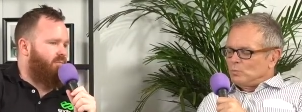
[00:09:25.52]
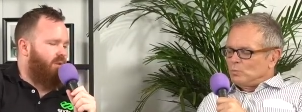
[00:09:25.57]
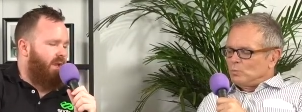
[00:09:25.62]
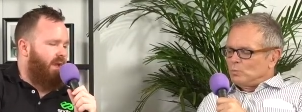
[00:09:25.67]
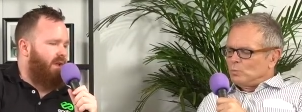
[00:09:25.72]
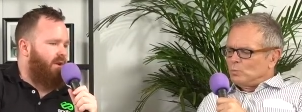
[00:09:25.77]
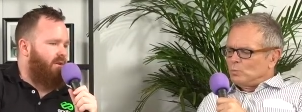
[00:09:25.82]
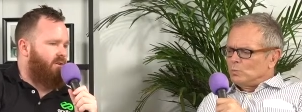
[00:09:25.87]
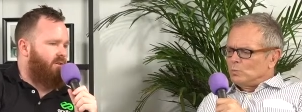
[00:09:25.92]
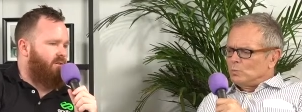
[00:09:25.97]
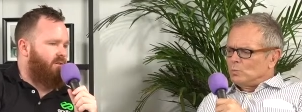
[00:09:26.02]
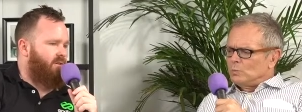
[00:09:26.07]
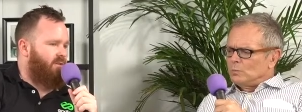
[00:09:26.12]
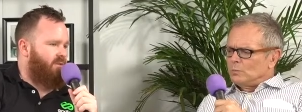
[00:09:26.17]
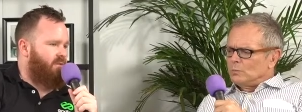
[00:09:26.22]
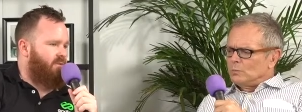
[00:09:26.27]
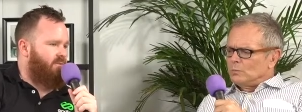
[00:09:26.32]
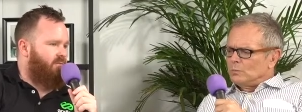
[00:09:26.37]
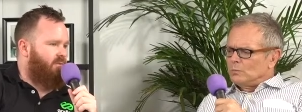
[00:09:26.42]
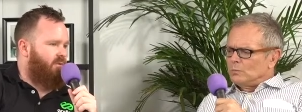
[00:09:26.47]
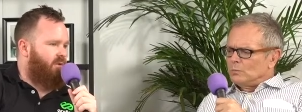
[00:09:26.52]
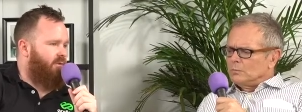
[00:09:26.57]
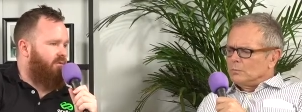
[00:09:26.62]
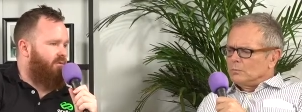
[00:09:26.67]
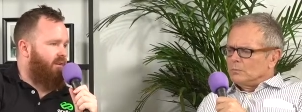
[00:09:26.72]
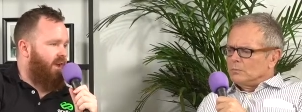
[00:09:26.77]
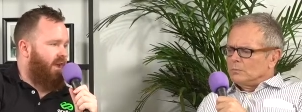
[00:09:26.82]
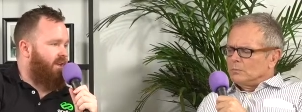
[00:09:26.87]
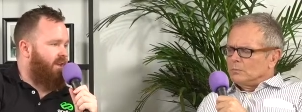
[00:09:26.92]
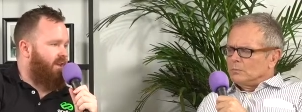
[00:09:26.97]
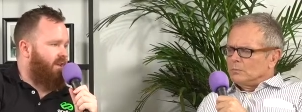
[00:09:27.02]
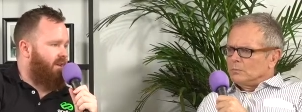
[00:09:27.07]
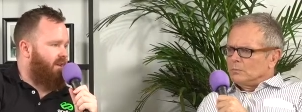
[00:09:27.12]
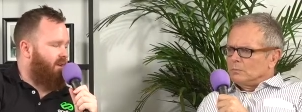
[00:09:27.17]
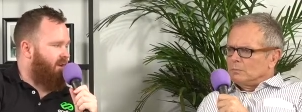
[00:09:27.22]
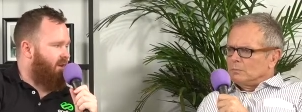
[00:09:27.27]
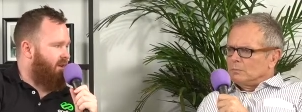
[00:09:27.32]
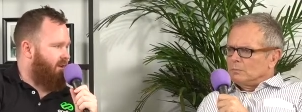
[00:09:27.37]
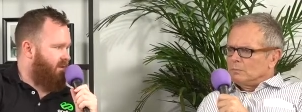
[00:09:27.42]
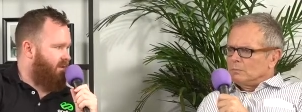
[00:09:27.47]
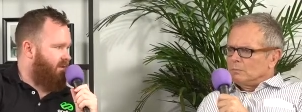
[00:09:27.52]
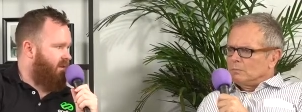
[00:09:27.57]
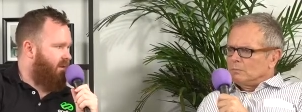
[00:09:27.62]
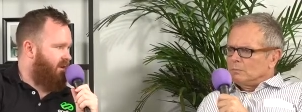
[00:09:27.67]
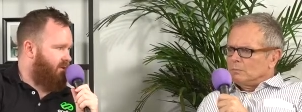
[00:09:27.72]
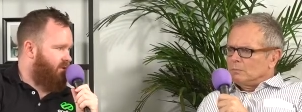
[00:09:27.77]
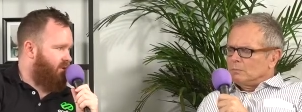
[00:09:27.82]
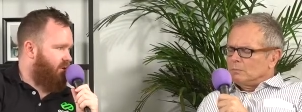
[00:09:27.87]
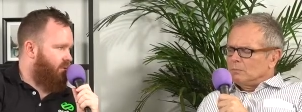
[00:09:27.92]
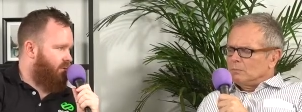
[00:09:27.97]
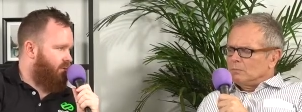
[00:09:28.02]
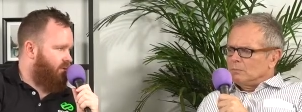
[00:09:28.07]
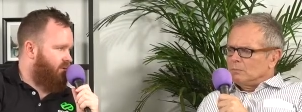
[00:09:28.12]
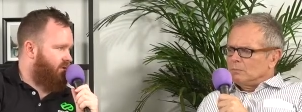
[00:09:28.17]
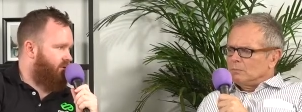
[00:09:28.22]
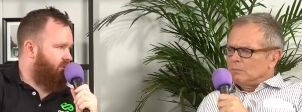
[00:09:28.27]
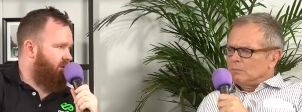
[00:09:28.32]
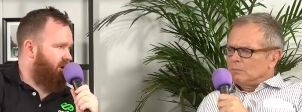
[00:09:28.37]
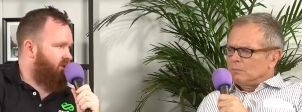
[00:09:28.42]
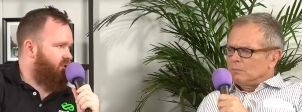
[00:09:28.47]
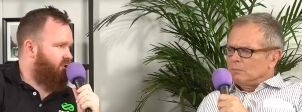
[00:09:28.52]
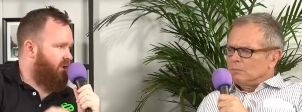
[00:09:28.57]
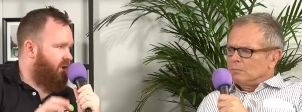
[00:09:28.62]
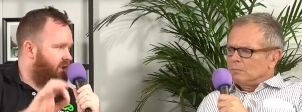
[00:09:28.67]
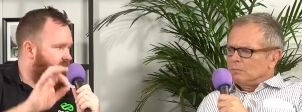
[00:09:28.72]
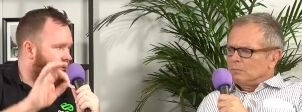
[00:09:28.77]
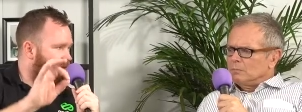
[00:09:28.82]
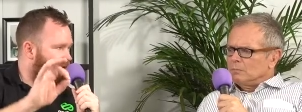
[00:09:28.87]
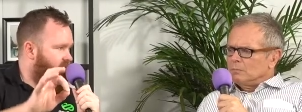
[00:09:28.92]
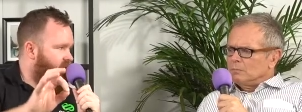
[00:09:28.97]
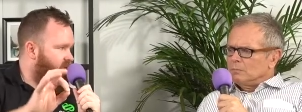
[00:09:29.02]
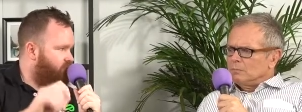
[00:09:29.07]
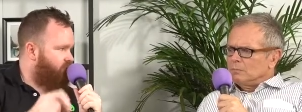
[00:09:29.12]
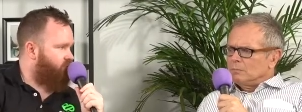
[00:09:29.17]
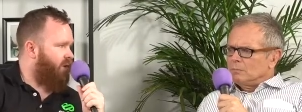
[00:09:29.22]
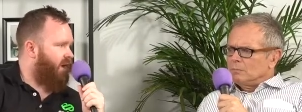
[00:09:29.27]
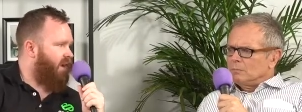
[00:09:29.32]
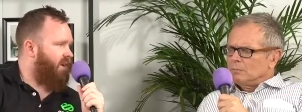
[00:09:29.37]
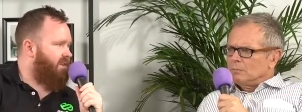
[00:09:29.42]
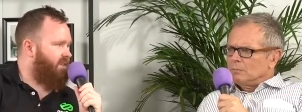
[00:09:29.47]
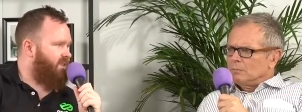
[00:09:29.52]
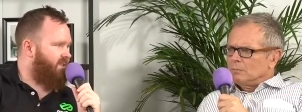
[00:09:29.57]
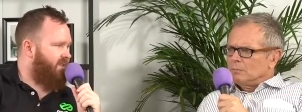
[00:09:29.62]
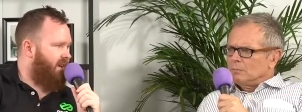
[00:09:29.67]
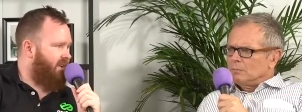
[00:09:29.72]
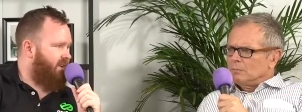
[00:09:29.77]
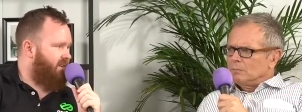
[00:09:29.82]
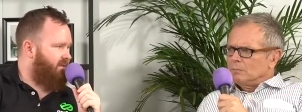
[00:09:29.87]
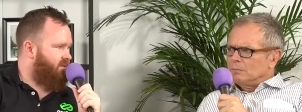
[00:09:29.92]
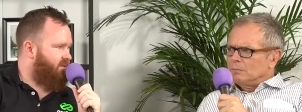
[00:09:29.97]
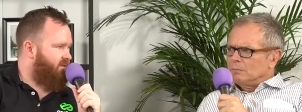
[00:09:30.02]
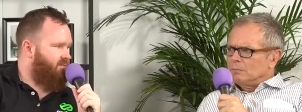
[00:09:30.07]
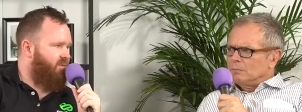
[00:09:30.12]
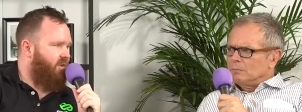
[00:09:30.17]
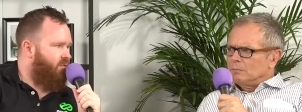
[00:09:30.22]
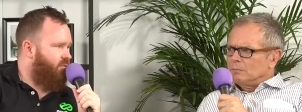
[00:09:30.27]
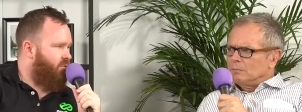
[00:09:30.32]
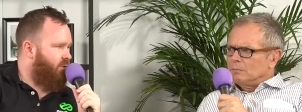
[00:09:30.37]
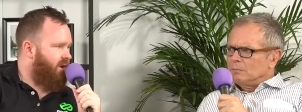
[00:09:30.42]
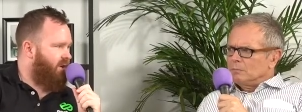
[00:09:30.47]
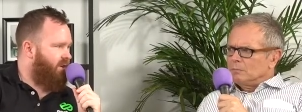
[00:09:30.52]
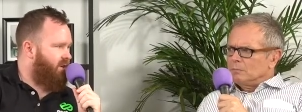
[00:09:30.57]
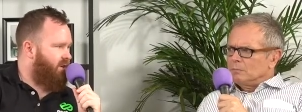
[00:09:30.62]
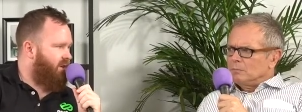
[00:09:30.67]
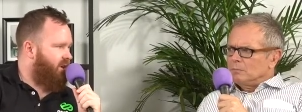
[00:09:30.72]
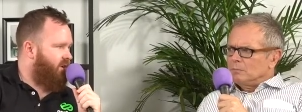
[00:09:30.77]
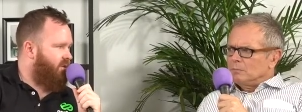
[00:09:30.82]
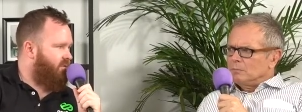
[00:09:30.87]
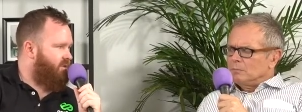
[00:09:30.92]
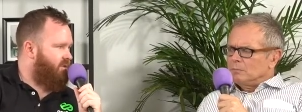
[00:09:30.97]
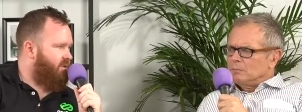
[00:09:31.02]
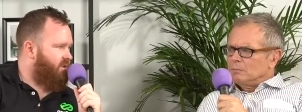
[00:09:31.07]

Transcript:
Speaker 1: planners for vetting interpreters to make sure that they're ready, set, and ready to go,